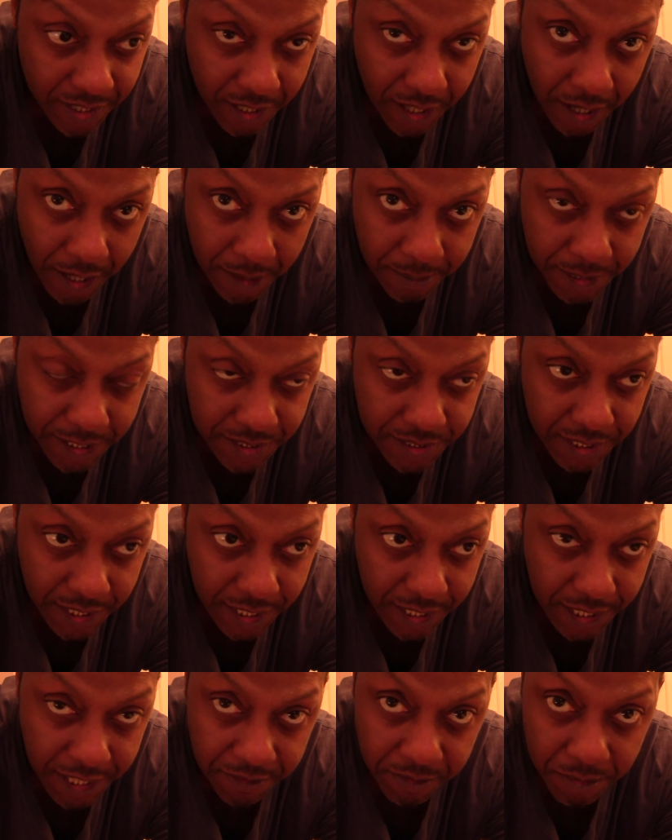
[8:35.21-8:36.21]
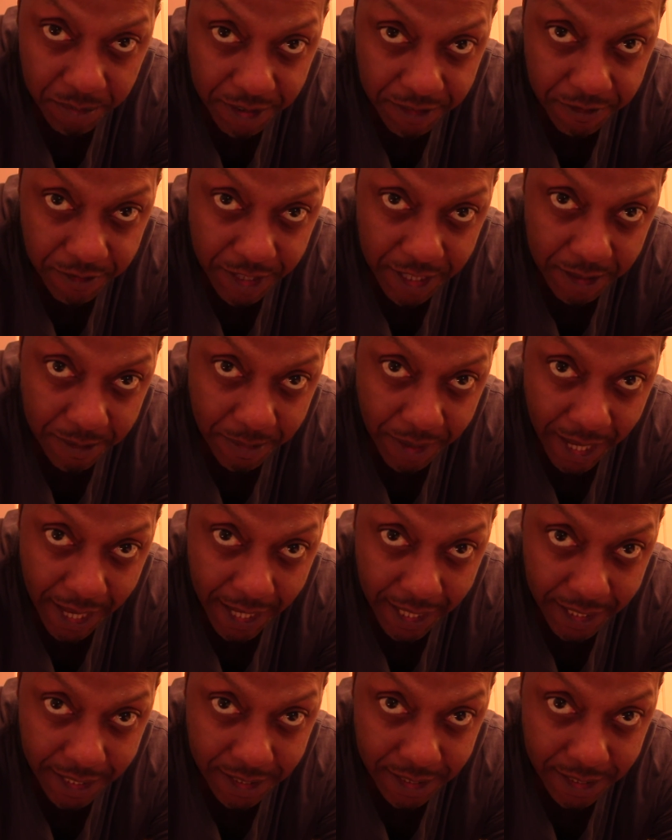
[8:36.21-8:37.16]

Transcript: comments and giving me feedback,